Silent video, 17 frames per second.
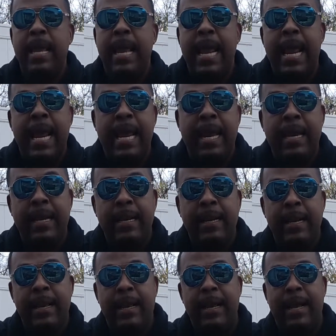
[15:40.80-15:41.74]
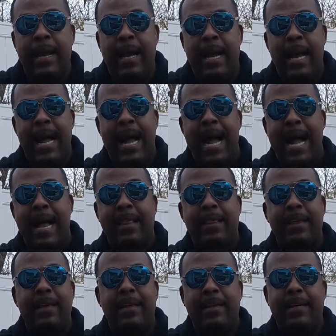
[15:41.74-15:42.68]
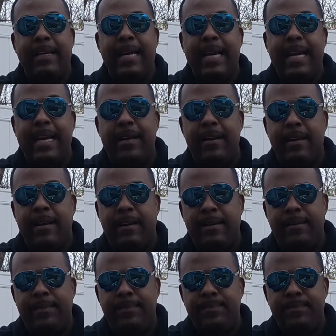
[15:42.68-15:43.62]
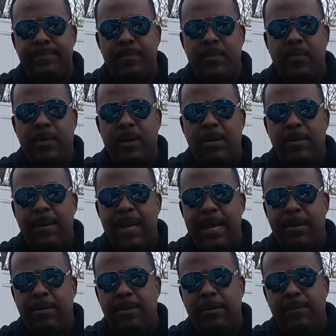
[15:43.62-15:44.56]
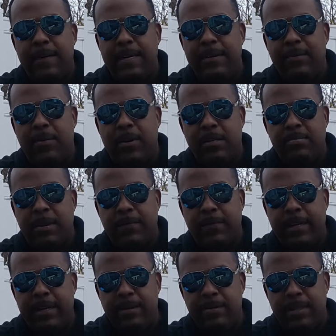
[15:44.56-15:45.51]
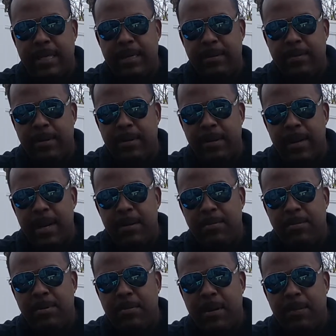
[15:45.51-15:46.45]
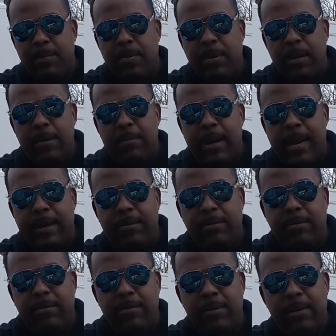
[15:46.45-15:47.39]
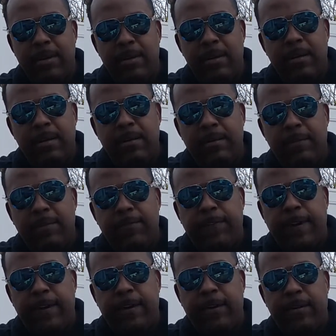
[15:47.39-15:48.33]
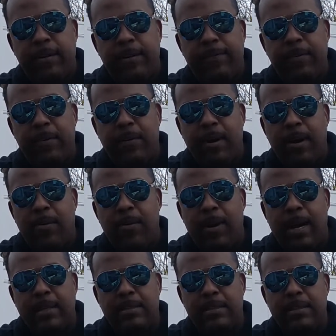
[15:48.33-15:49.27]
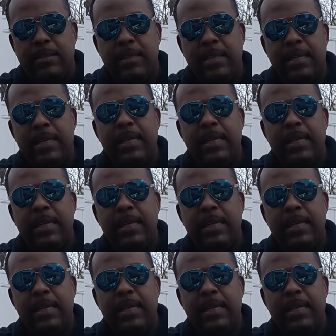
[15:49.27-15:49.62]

and I'll again, well, I don't know if he even watched my videos again, but to my boy Michael Farrell, if you are watching,